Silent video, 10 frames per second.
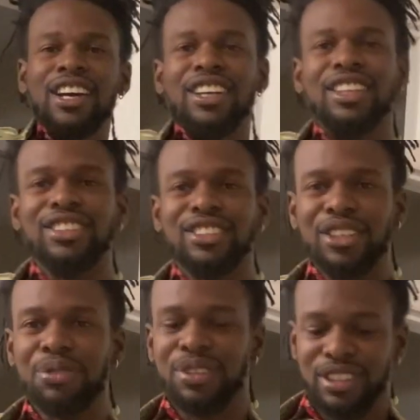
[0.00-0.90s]
It's
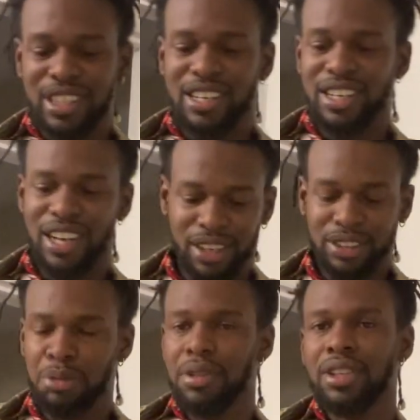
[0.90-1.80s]
different. It's not a lot of
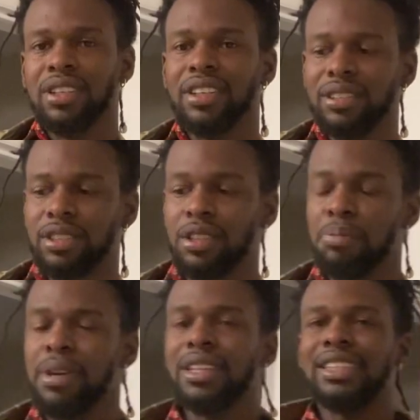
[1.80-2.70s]

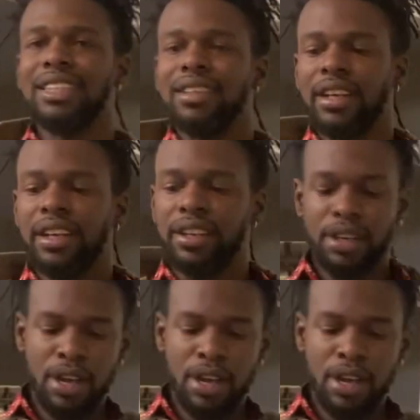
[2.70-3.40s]
stability there.